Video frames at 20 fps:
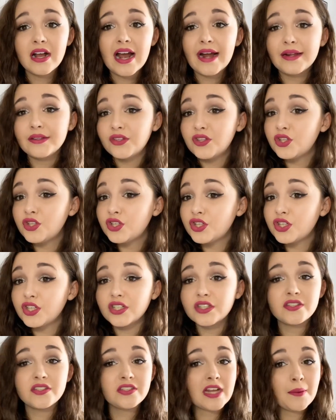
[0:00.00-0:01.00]
it's
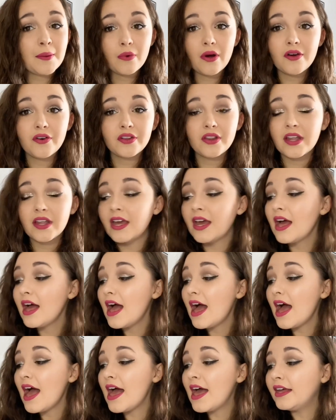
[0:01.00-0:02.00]
just temporarily
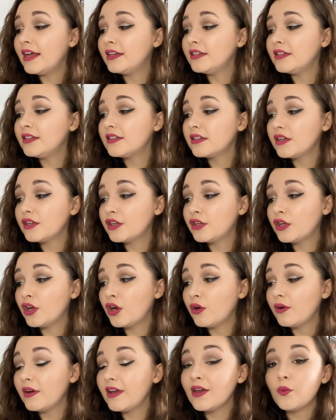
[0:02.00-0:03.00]
and you
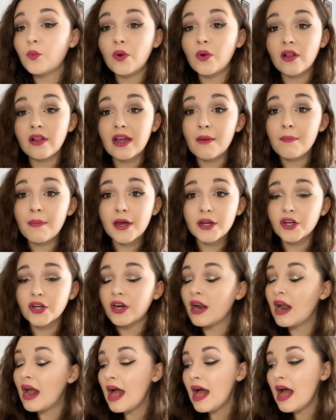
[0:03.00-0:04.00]
know, it will get better.